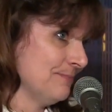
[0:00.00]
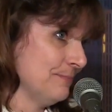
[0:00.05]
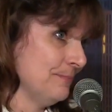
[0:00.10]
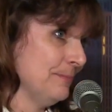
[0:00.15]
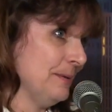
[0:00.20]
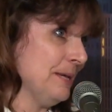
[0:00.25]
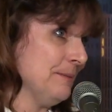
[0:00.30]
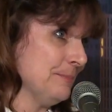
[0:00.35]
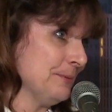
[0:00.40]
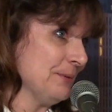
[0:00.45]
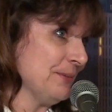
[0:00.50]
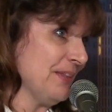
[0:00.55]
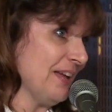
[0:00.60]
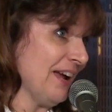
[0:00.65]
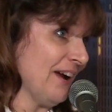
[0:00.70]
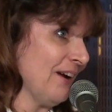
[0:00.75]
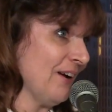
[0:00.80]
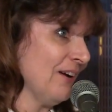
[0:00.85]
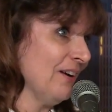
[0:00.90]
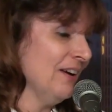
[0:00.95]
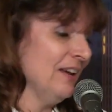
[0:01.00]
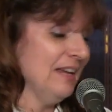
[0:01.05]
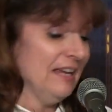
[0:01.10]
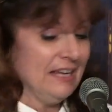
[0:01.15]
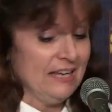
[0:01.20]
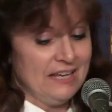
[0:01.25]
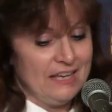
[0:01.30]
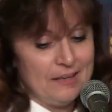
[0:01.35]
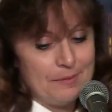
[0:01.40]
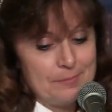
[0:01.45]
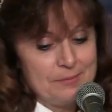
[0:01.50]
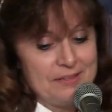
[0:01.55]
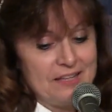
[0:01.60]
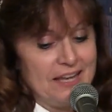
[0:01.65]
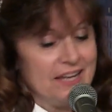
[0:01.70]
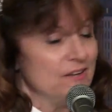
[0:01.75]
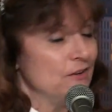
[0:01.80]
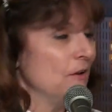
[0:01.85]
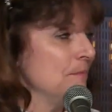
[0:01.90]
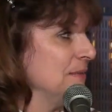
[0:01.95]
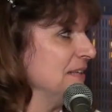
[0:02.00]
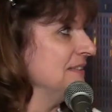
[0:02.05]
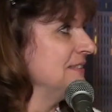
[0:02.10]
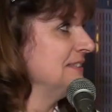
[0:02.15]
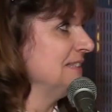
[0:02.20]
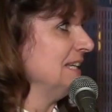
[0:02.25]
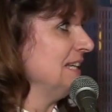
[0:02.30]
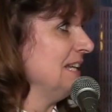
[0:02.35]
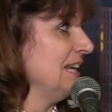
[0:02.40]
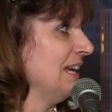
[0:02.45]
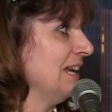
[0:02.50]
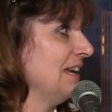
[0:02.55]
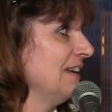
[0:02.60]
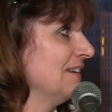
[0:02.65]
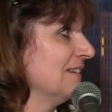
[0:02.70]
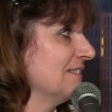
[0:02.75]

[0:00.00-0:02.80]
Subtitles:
people there played on my CD.